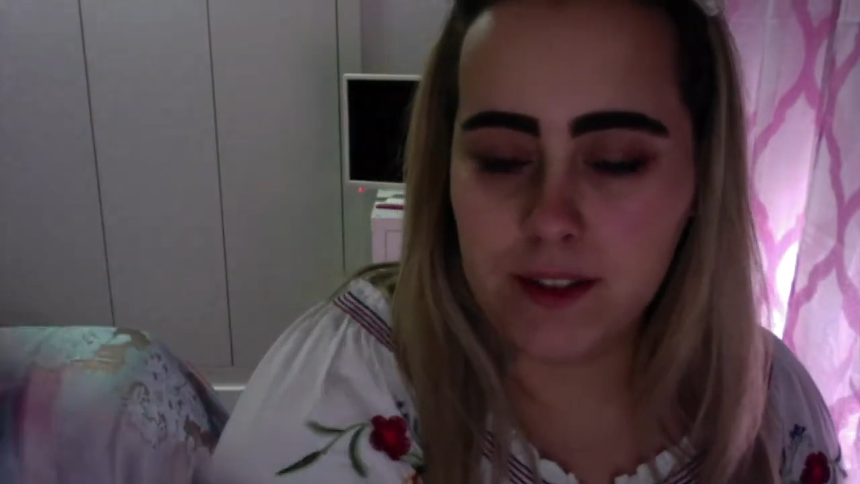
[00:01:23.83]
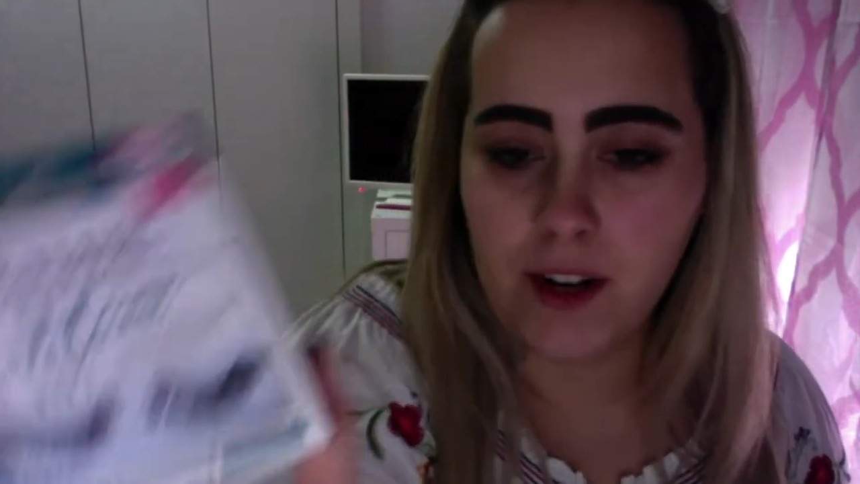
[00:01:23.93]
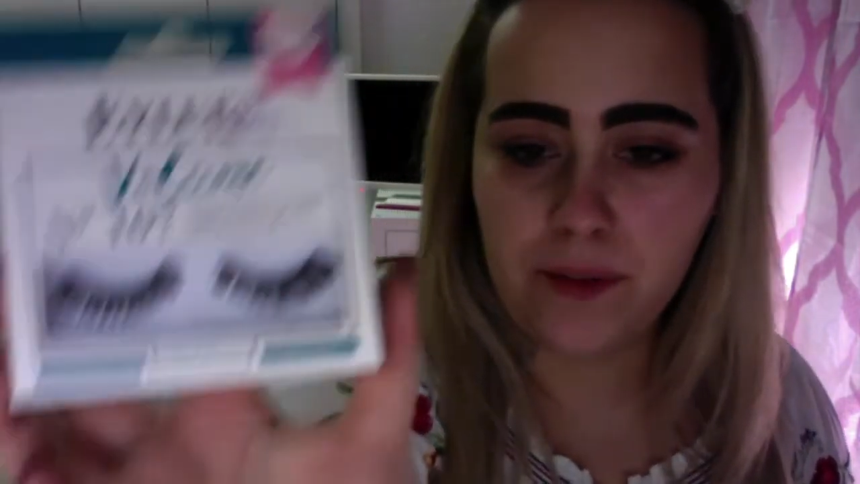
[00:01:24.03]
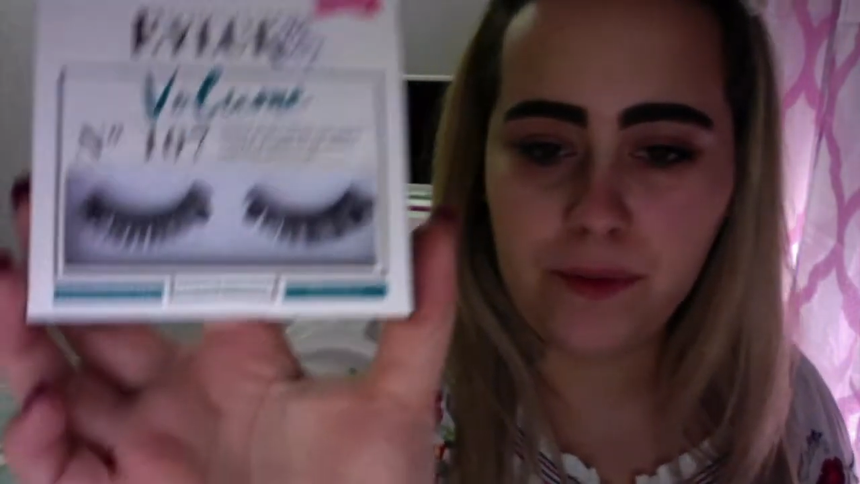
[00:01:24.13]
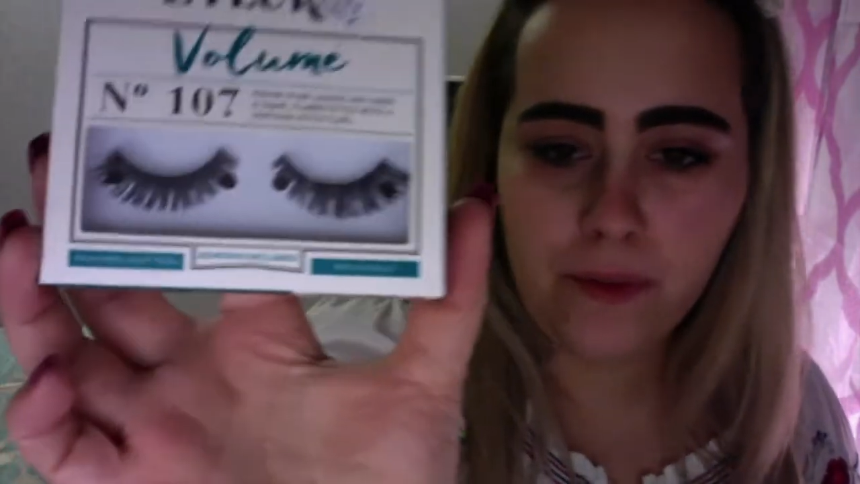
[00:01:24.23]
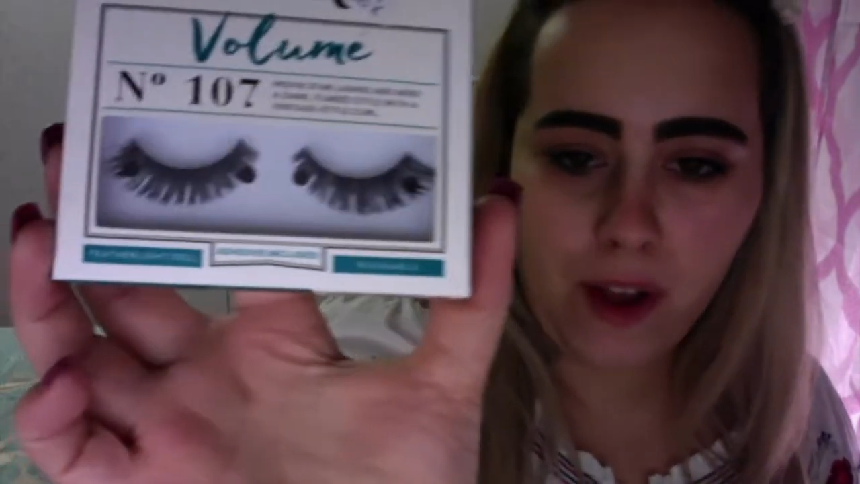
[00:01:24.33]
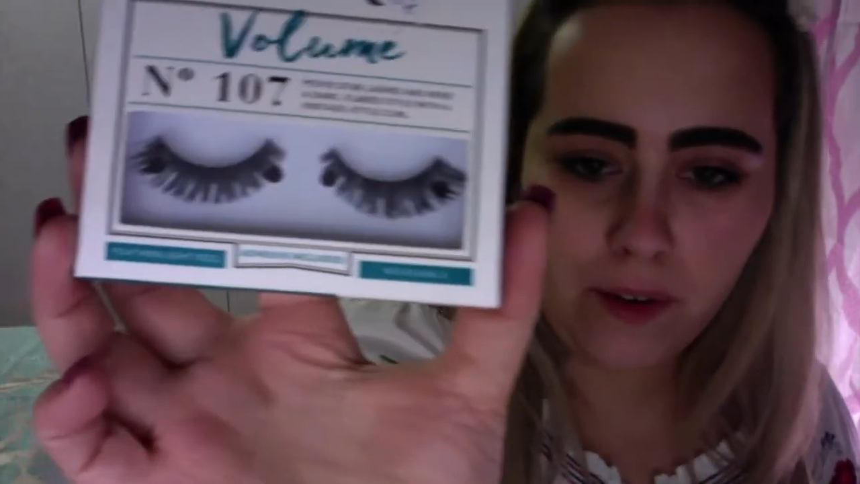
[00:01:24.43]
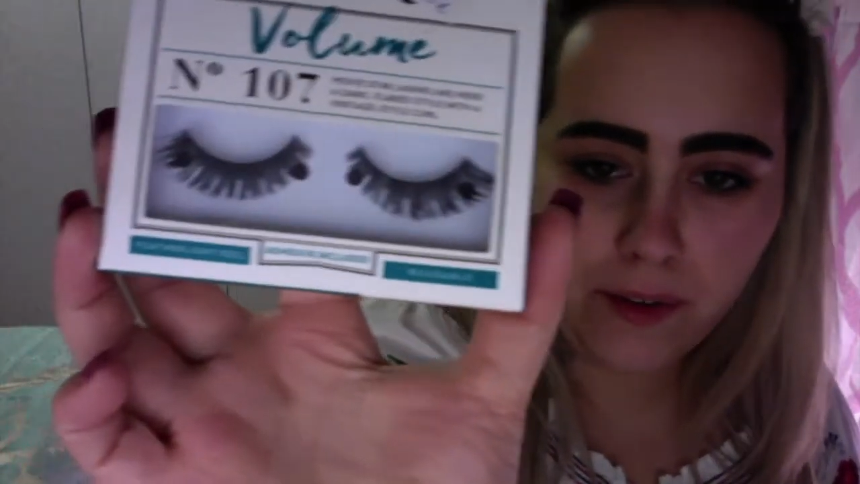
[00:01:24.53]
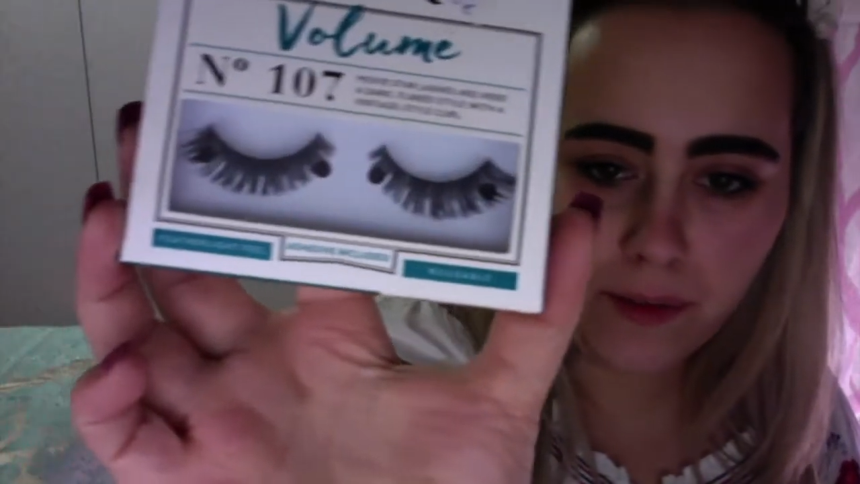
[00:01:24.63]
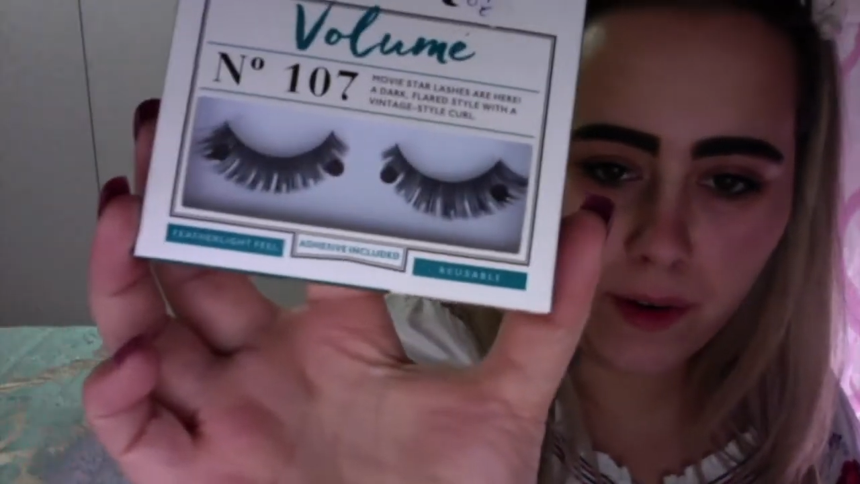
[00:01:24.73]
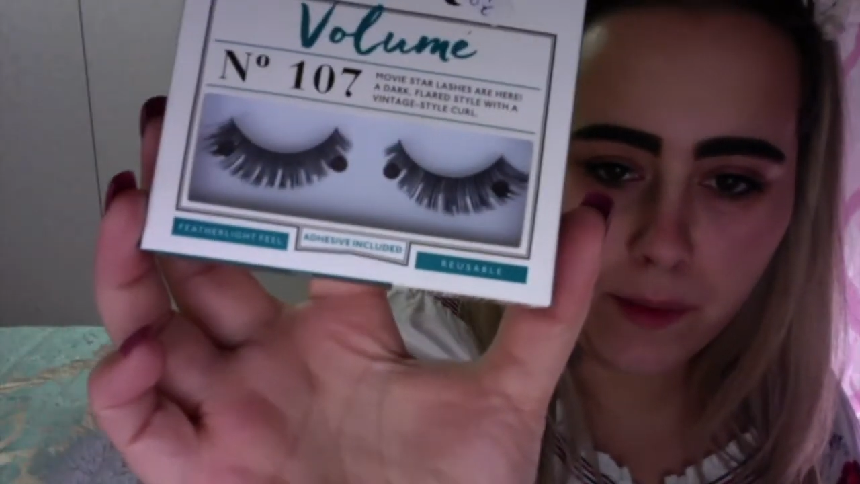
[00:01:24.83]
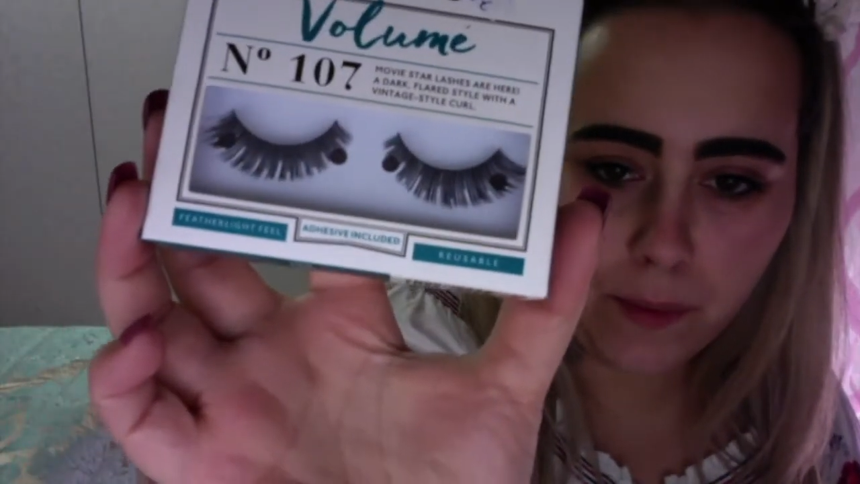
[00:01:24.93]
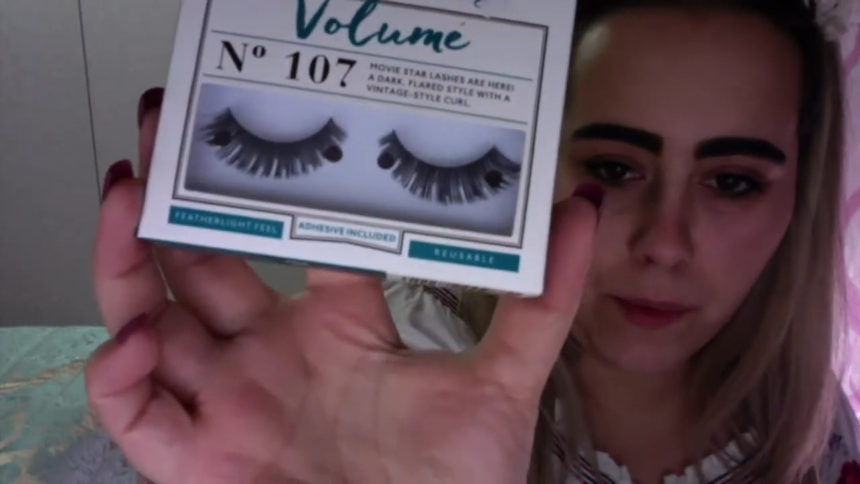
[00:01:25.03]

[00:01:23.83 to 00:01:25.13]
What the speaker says: They're very, very